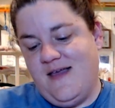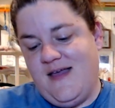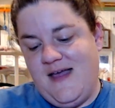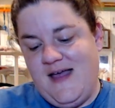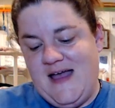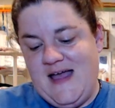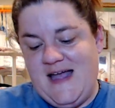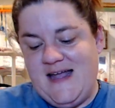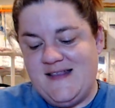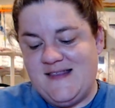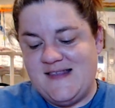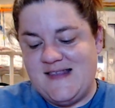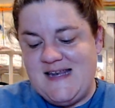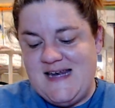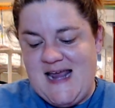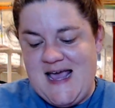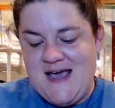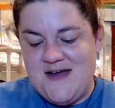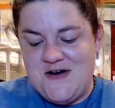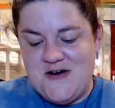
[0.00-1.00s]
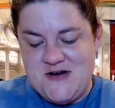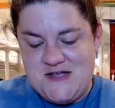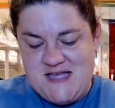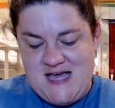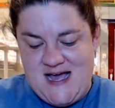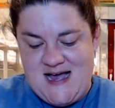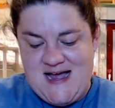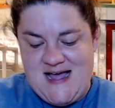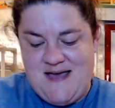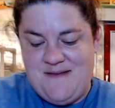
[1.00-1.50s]
It's nanner
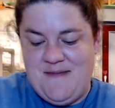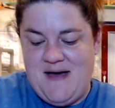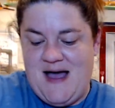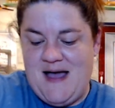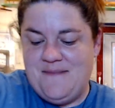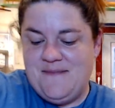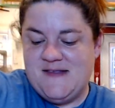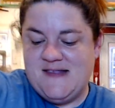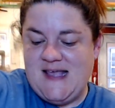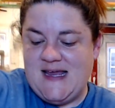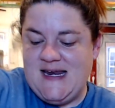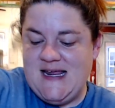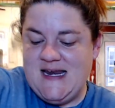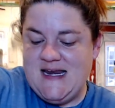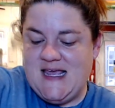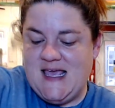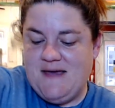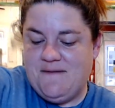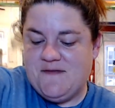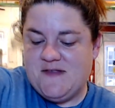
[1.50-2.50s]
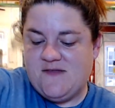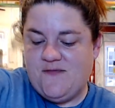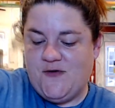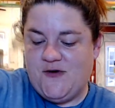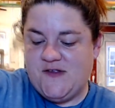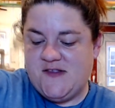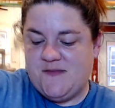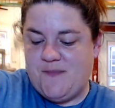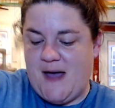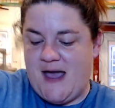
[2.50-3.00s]
time. I'm sending gifts for
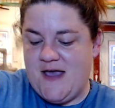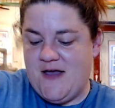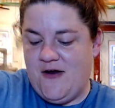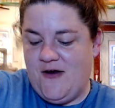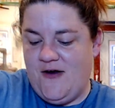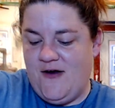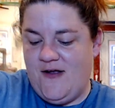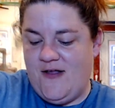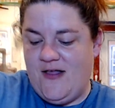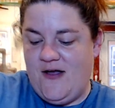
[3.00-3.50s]
Spiker